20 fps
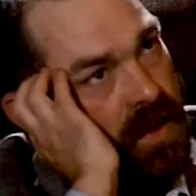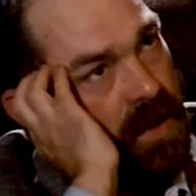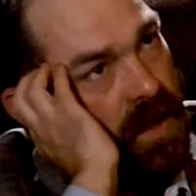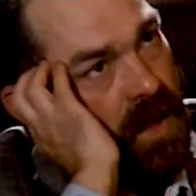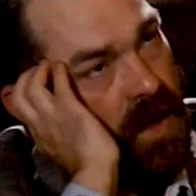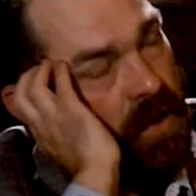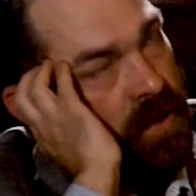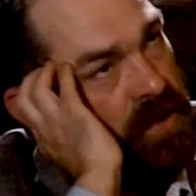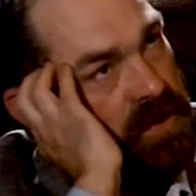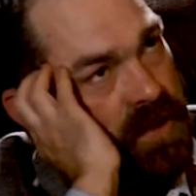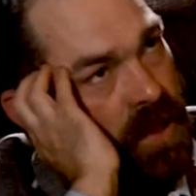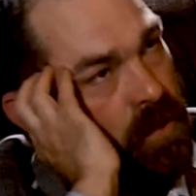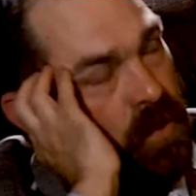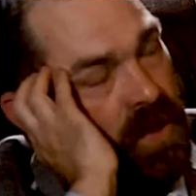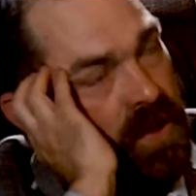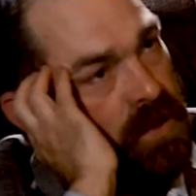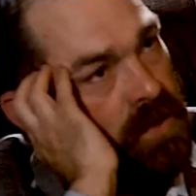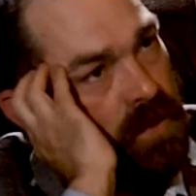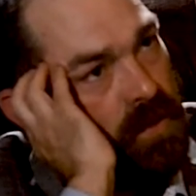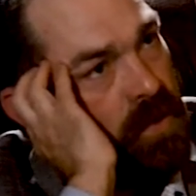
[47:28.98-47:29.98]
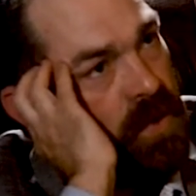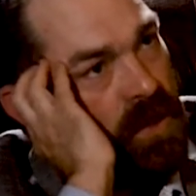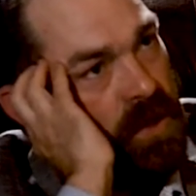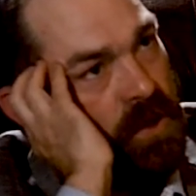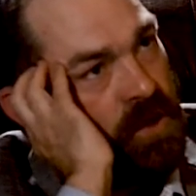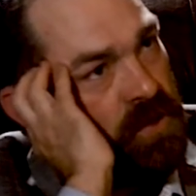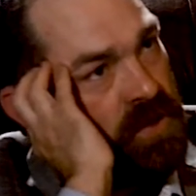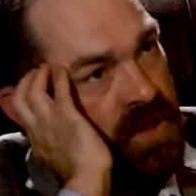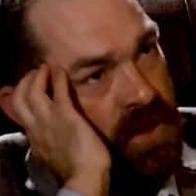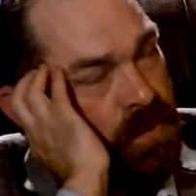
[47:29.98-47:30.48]
You know, he's like, we
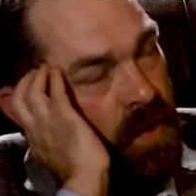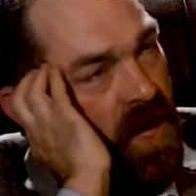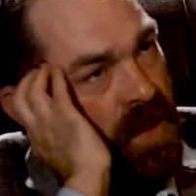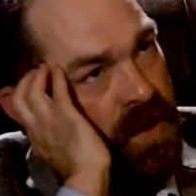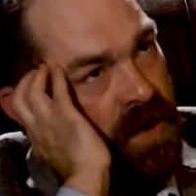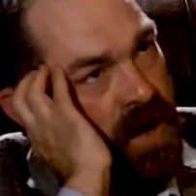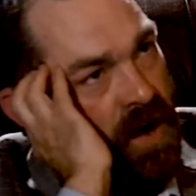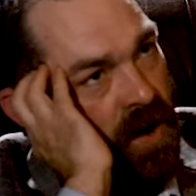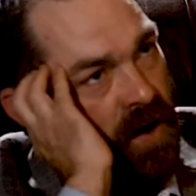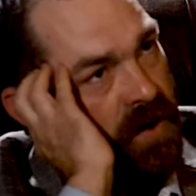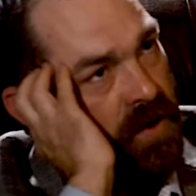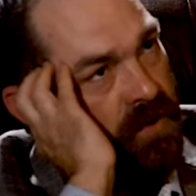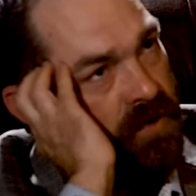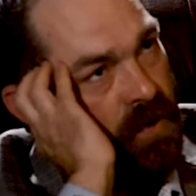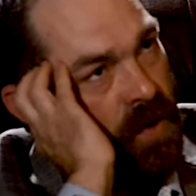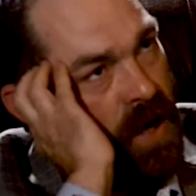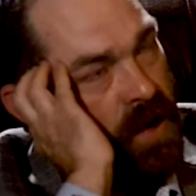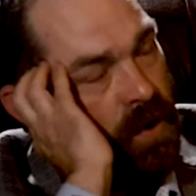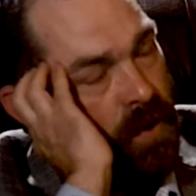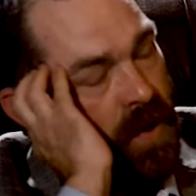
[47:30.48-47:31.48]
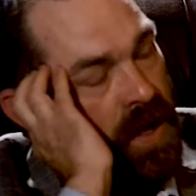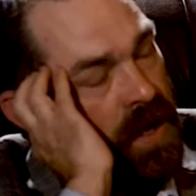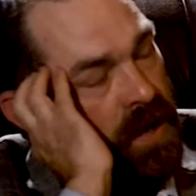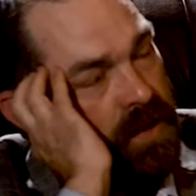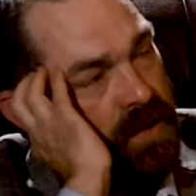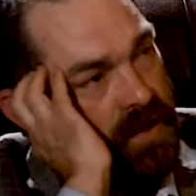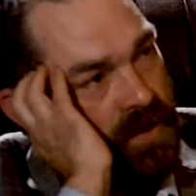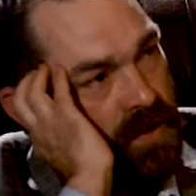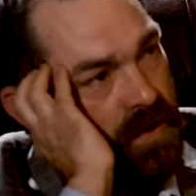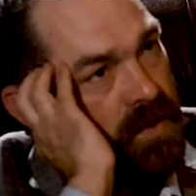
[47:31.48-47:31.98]
knew just by the narrative right away
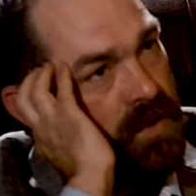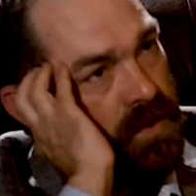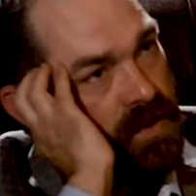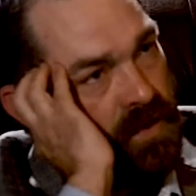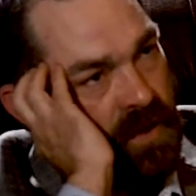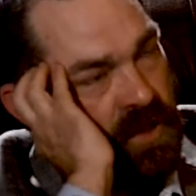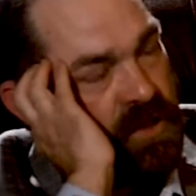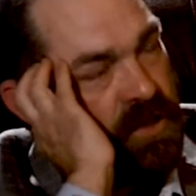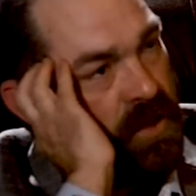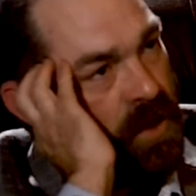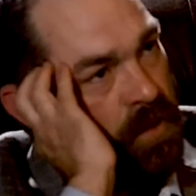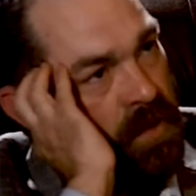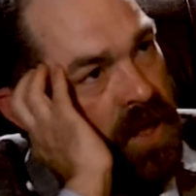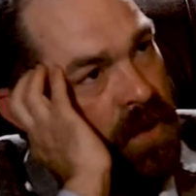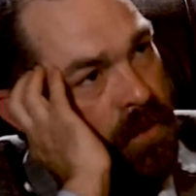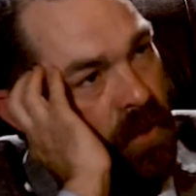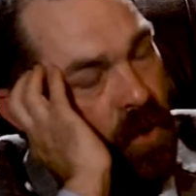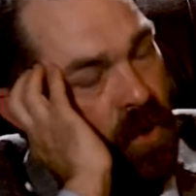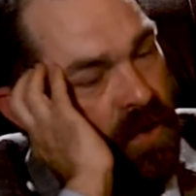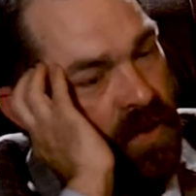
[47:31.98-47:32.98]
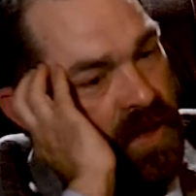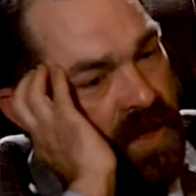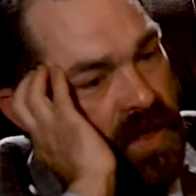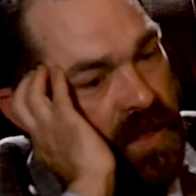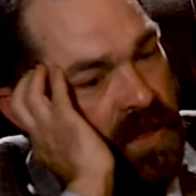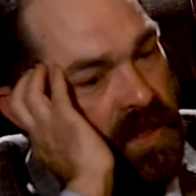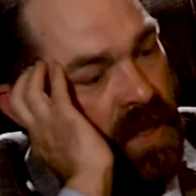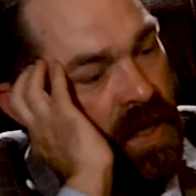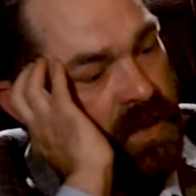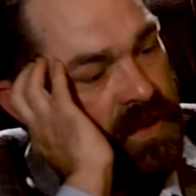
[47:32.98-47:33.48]
that this should have been more than a
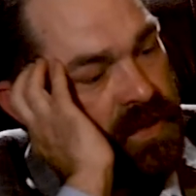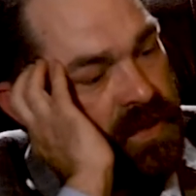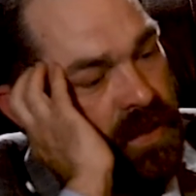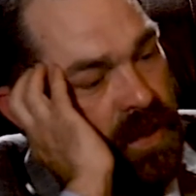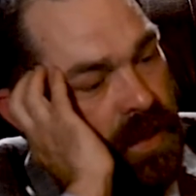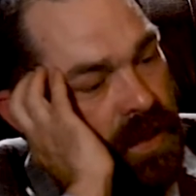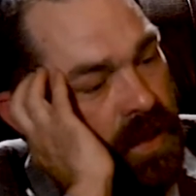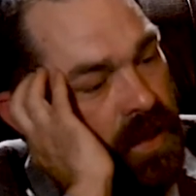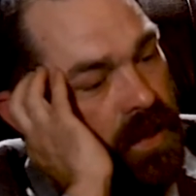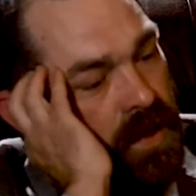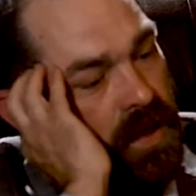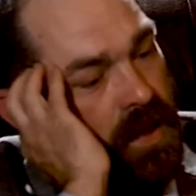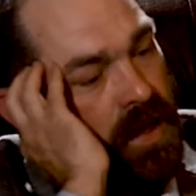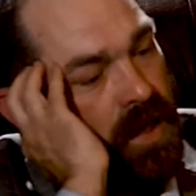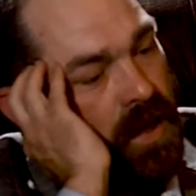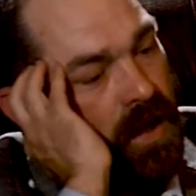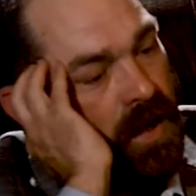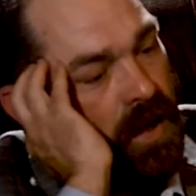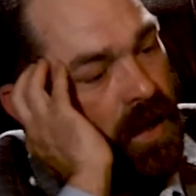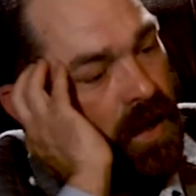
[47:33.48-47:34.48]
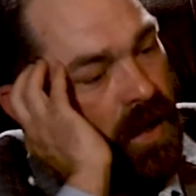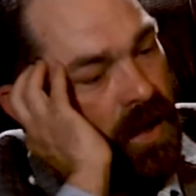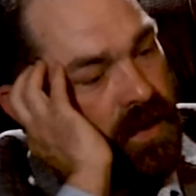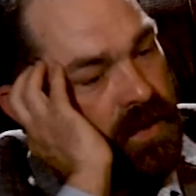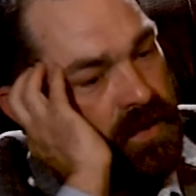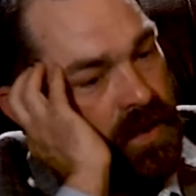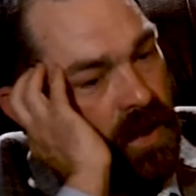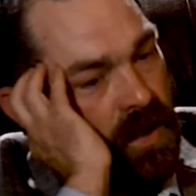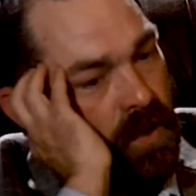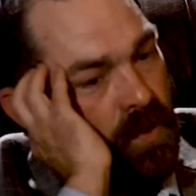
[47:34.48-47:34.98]
DSC.
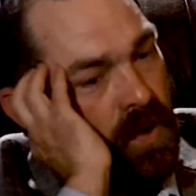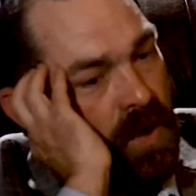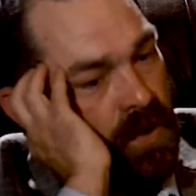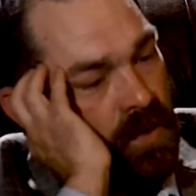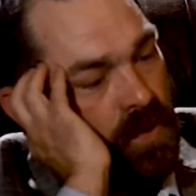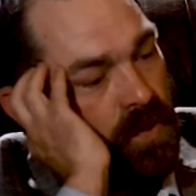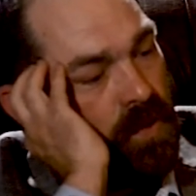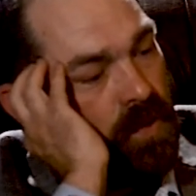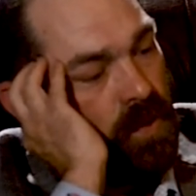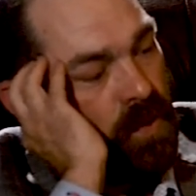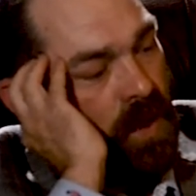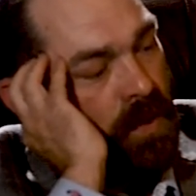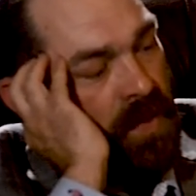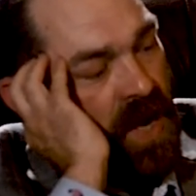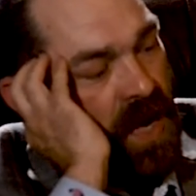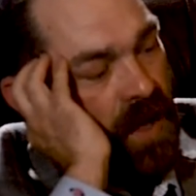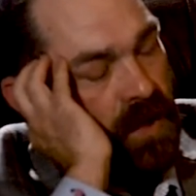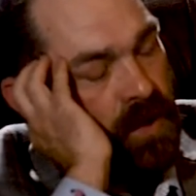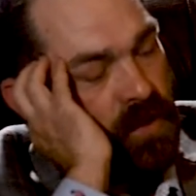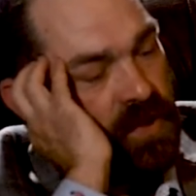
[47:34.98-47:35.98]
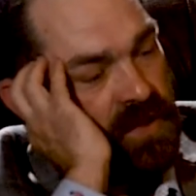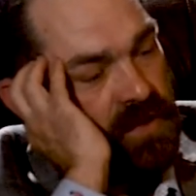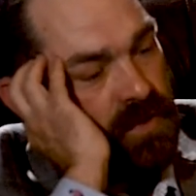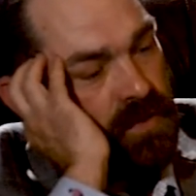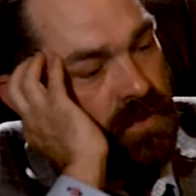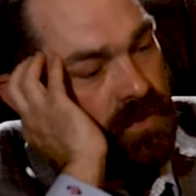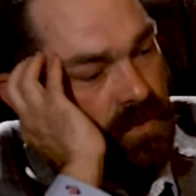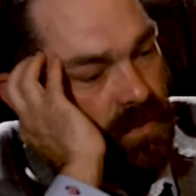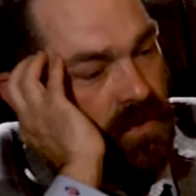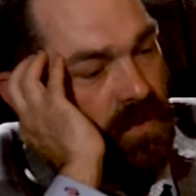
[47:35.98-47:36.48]
He's like, and we went back and we
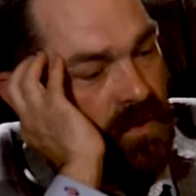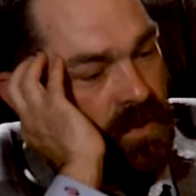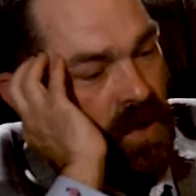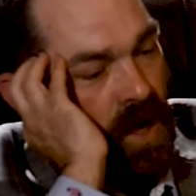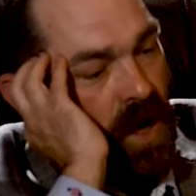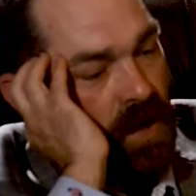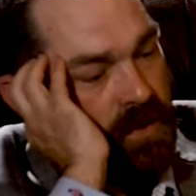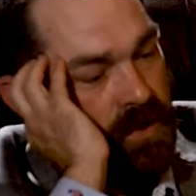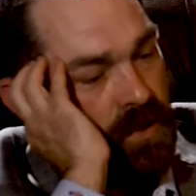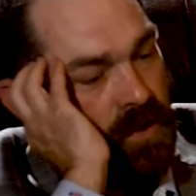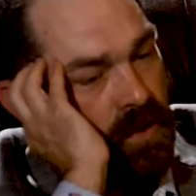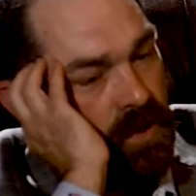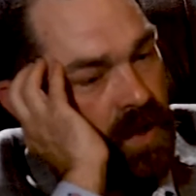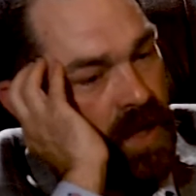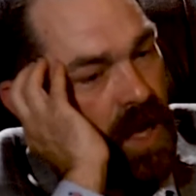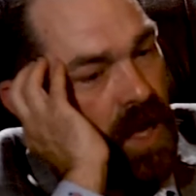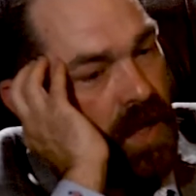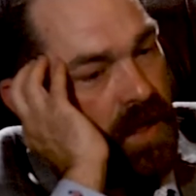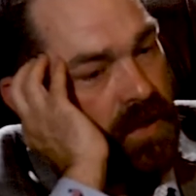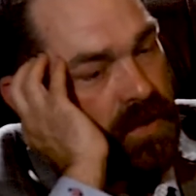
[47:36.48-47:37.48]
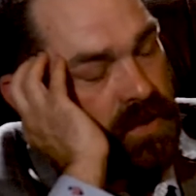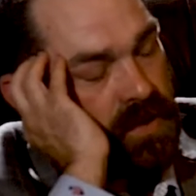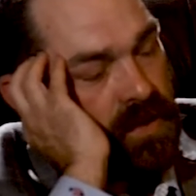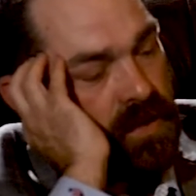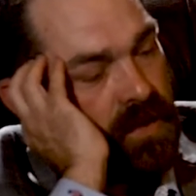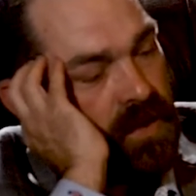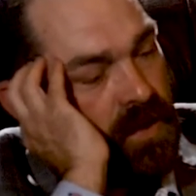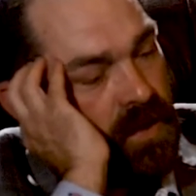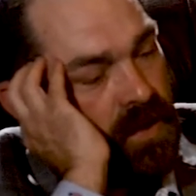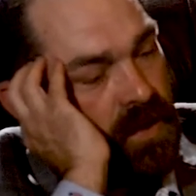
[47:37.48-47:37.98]
talked to your guys
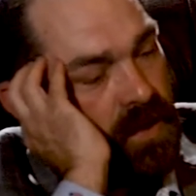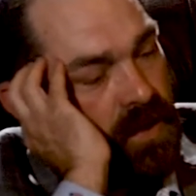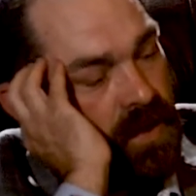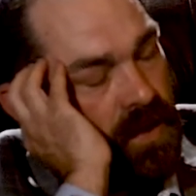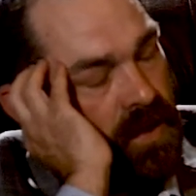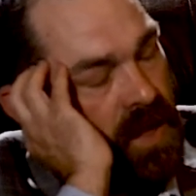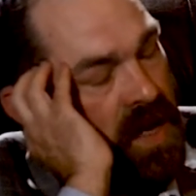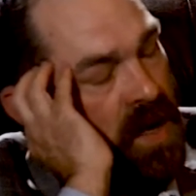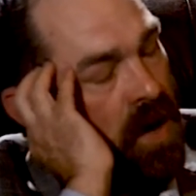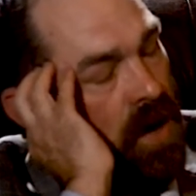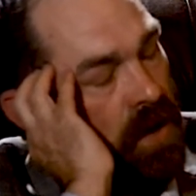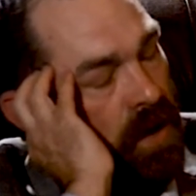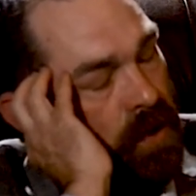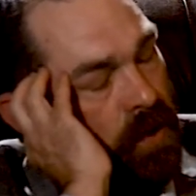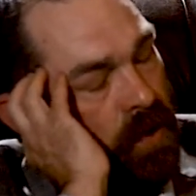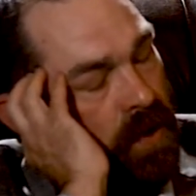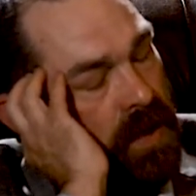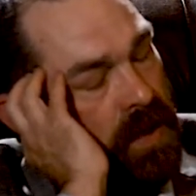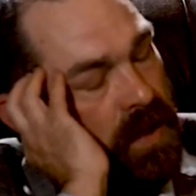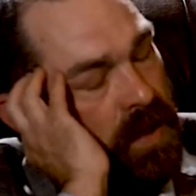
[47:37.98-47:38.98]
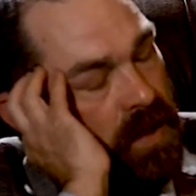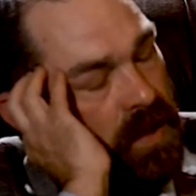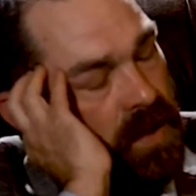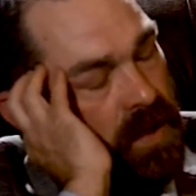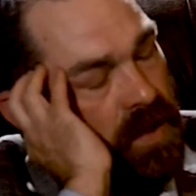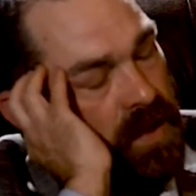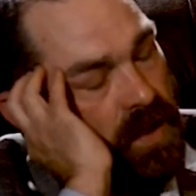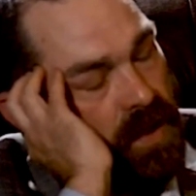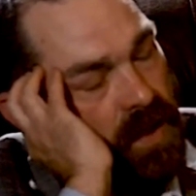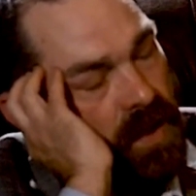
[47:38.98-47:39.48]
and they all agreed.
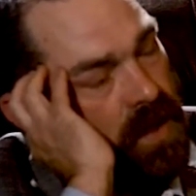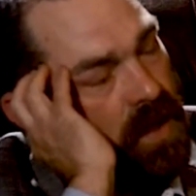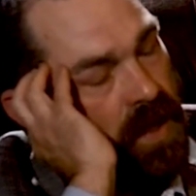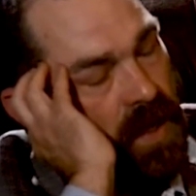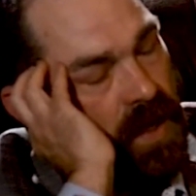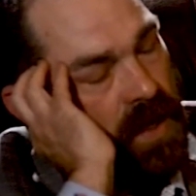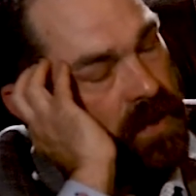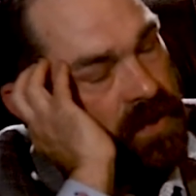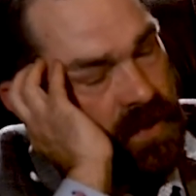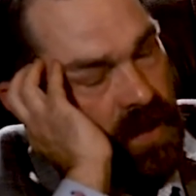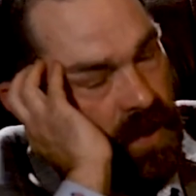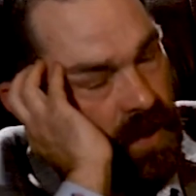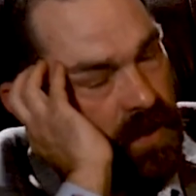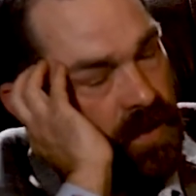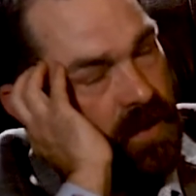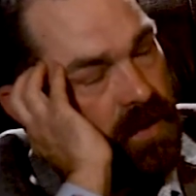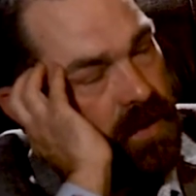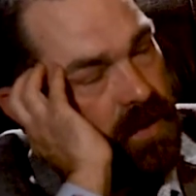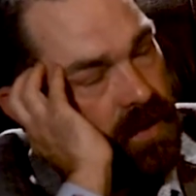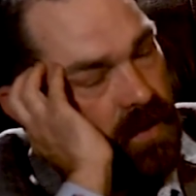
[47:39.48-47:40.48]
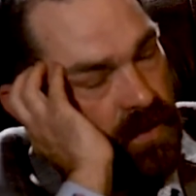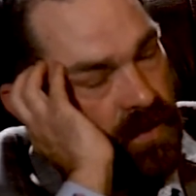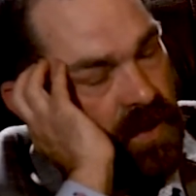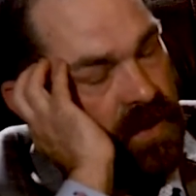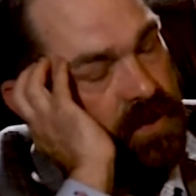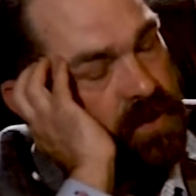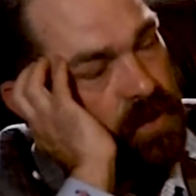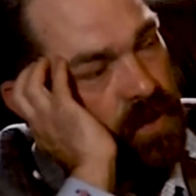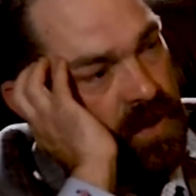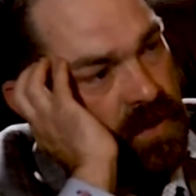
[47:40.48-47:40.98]
And he's like,
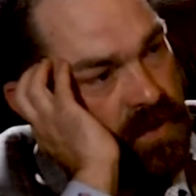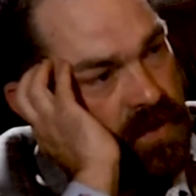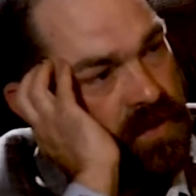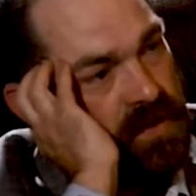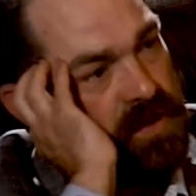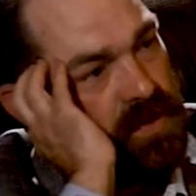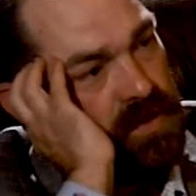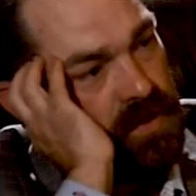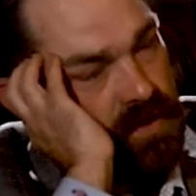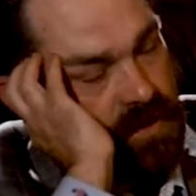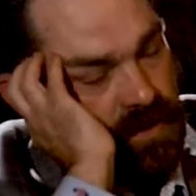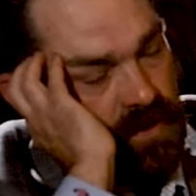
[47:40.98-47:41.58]
this was